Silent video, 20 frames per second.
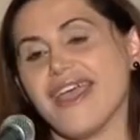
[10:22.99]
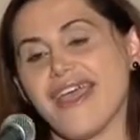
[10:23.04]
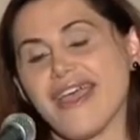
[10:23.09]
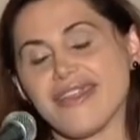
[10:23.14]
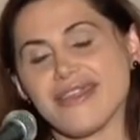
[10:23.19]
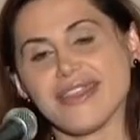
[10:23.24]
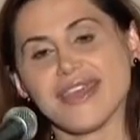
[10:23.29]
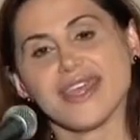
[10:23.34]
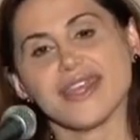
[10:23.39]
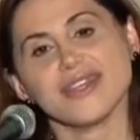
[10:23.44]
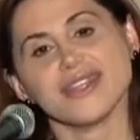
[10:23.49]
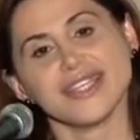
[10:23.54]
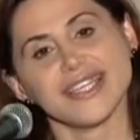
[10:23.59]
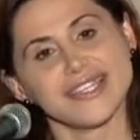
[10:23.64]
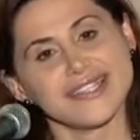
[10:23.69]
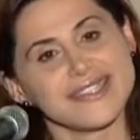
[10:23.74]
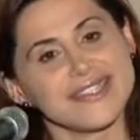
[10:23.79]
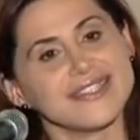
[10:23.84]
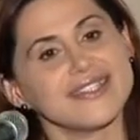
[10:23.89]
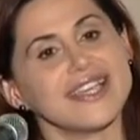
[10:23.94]
And then
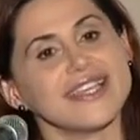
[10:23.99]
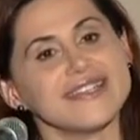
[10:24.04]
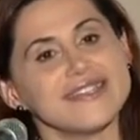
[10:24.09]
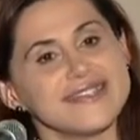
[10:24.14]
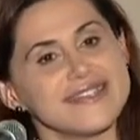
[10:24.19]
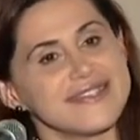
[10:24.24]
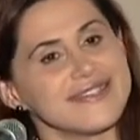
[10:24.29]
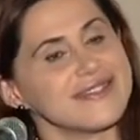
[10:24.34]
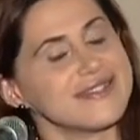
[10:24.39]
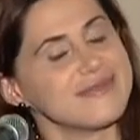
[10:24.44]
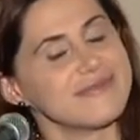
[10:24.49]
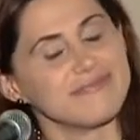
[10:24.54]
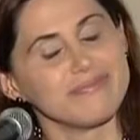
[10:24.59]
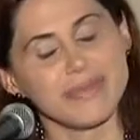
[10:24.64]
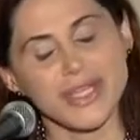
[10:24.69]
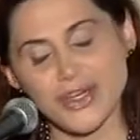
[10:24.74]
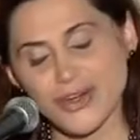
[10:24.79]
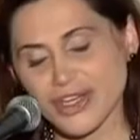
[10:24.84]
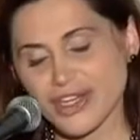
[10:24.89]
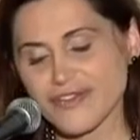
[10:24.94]
it's a nice
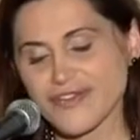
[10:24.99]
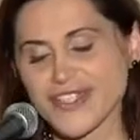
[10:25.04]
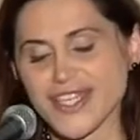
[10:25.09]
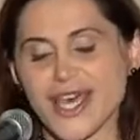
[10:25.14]
period of